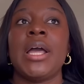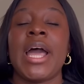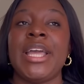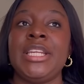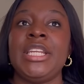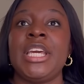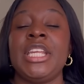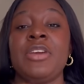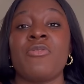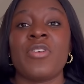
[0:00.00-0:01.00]
I
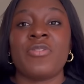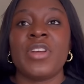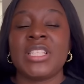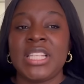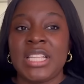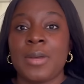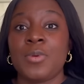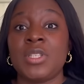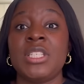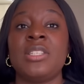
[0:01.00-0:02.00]
needed a reference letter
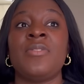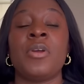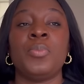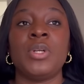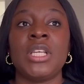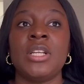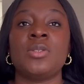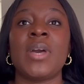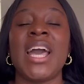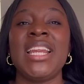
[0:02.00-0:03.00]
because this is very important.
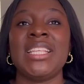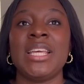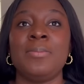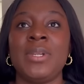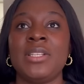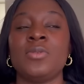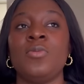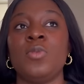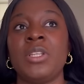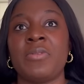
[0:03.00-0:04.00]
So I had a template of
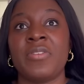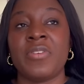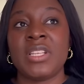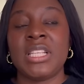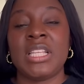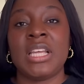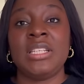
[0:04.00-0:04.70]
what a reference letter,